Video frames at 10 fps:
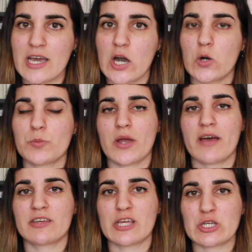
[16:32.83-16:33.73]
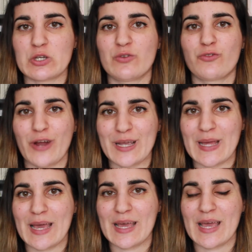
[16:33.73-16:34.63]
I hope you're having a good
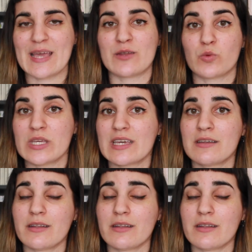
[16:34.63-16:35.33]
Friday and weekend,